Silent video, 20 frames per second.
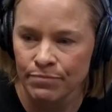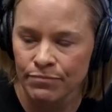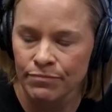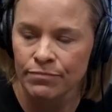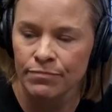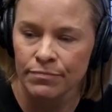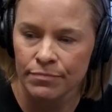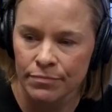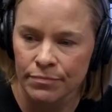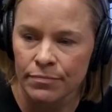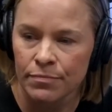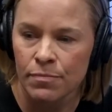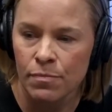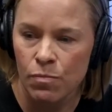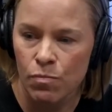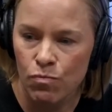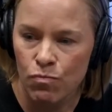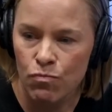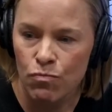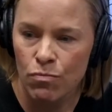you're going to
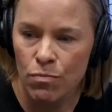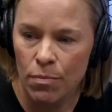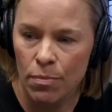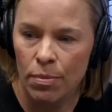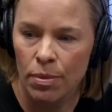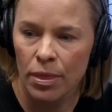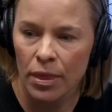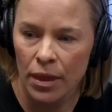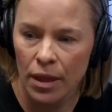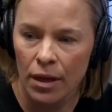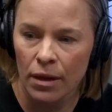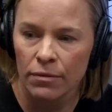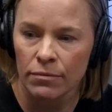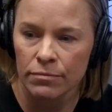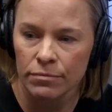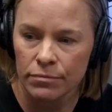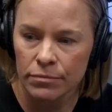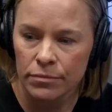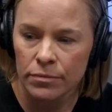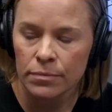be in the middle of
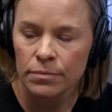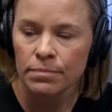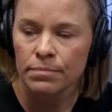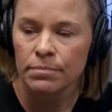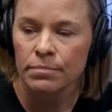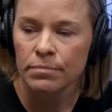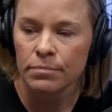those